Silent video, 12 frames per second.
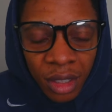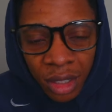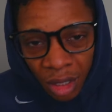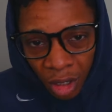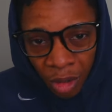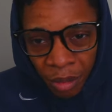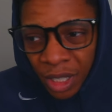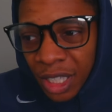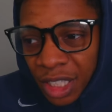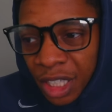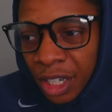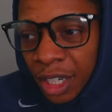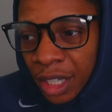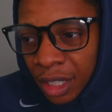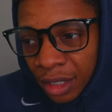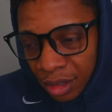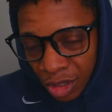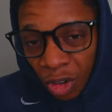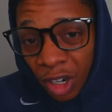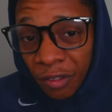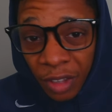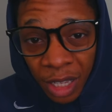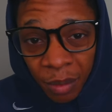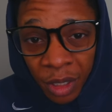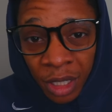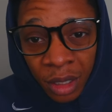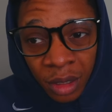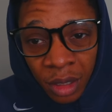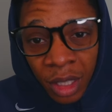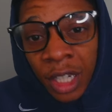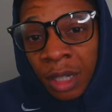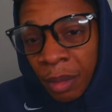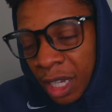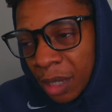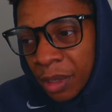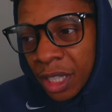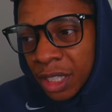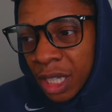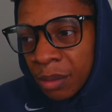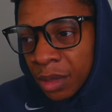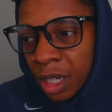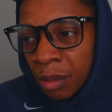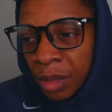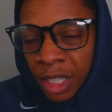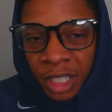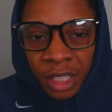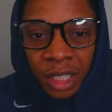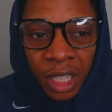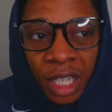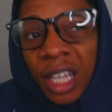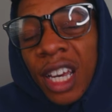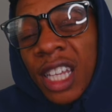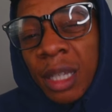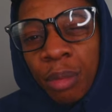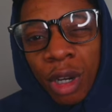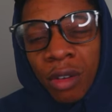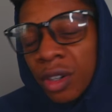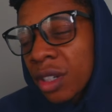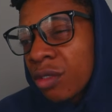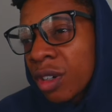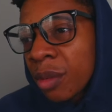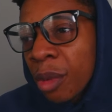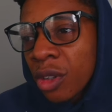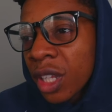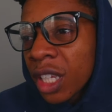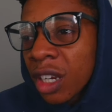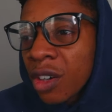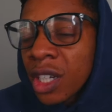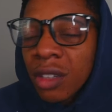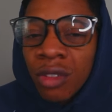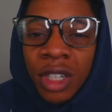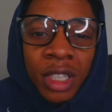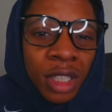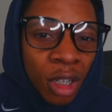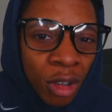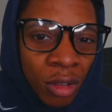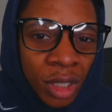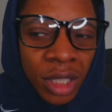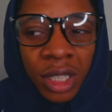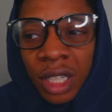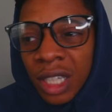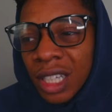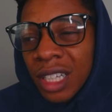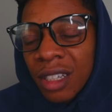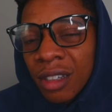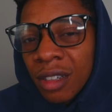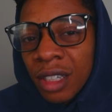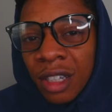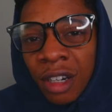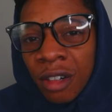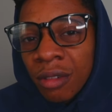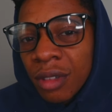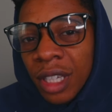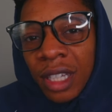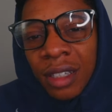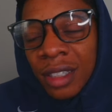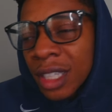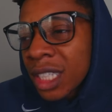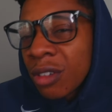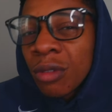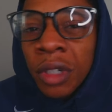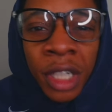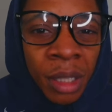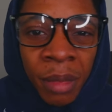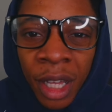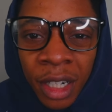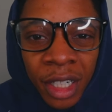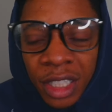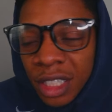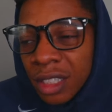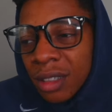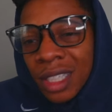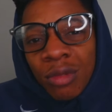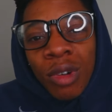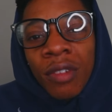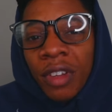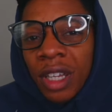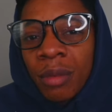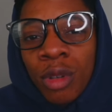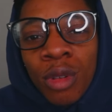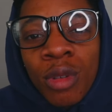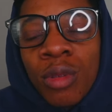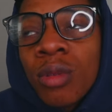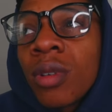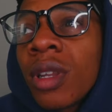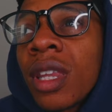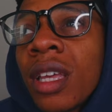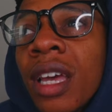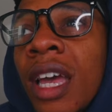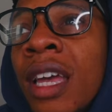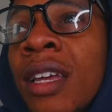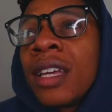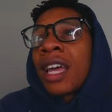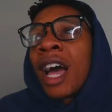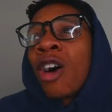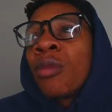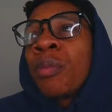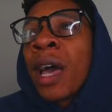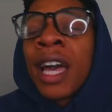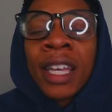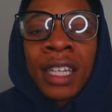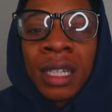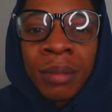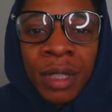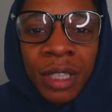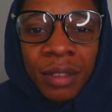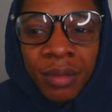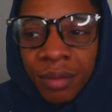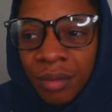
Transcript: So me and Jerry started vaping here in Miami at the same time because at that point we were both like, you know what, we're adults, you know, does it really matter? It's just, it's one vape. Who, how bad can it be?